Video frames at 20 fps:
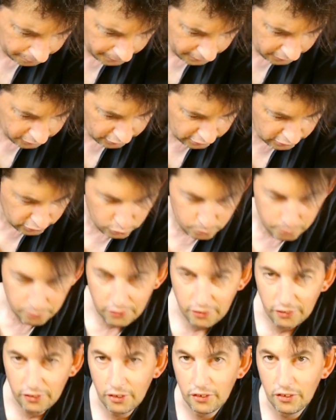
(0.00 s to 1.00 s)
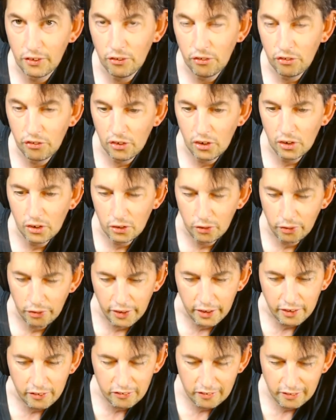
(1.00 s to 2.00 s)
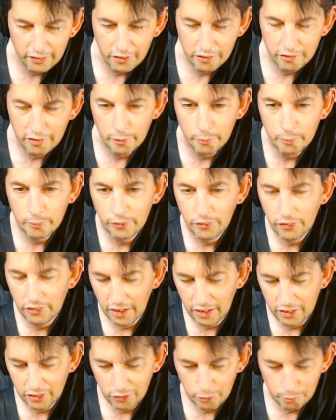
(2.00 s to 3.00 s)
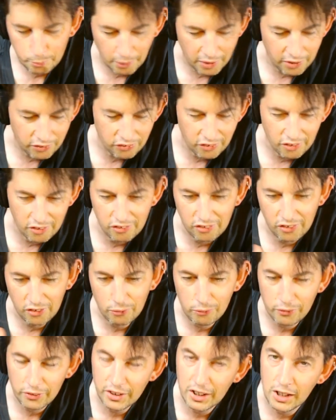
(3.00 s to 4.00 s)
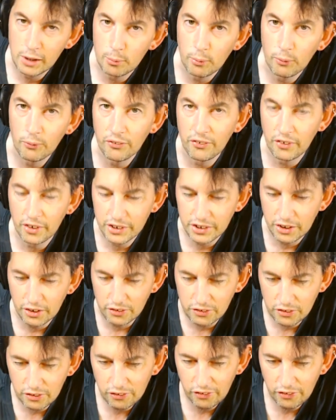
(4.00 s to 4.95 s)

The loops are those circle things, like the drums and the basses and all the keyboards that I showed you.